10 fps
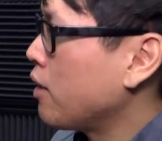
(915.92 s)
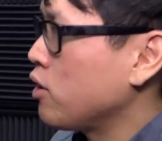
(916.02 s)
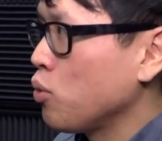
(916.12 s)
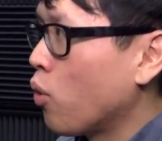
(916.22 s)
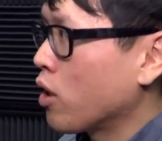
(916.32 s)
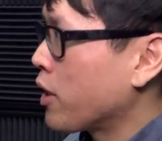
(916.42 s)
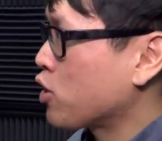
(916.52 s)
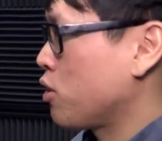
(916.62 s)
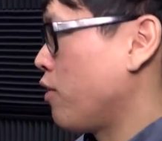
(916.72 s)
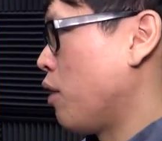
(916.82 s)
You want to make
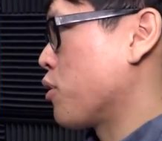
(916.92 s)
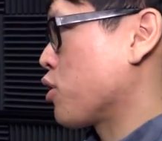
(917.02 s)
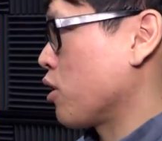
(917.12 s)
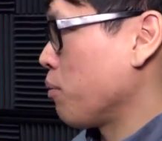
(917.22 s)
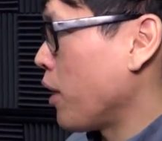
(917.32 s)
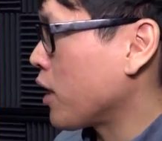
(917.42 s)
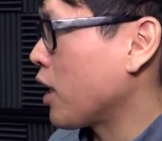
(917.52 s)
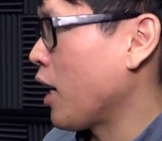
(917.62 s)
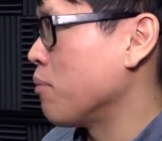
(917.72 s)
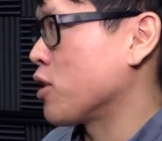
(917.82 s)
sure developers are going to
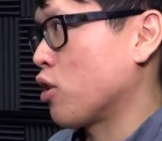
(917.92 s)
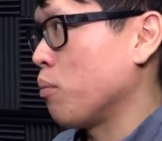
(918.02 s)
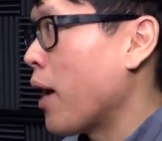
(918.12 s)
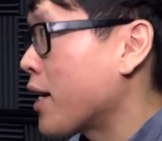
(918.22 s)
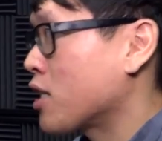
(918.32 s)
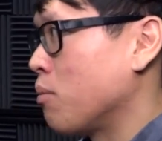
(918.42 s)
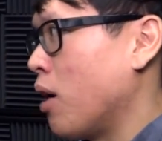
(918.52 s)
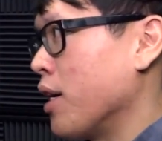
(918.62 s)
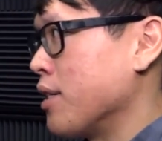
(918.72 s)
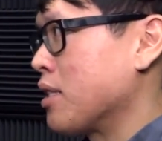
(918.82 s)
make games that are going to
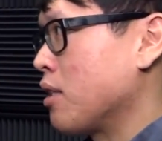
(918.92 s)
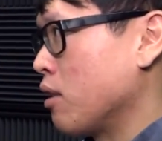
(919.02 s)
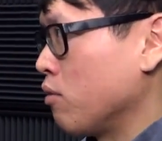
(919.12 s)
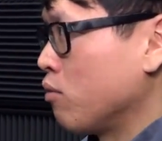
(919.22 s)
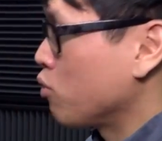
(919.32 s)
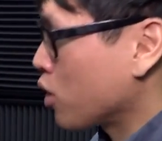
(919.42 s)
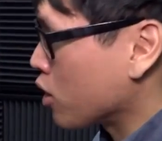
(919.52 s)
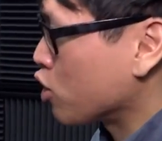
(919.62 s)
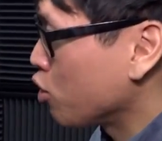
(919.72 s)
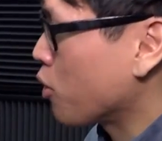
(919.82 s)
maximize the
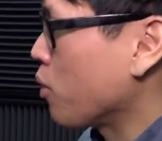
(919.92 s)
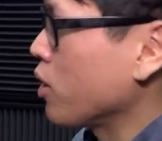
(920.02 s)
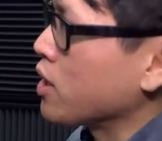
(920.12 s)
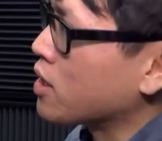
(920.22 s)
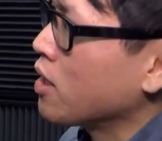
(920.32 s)
consumer release.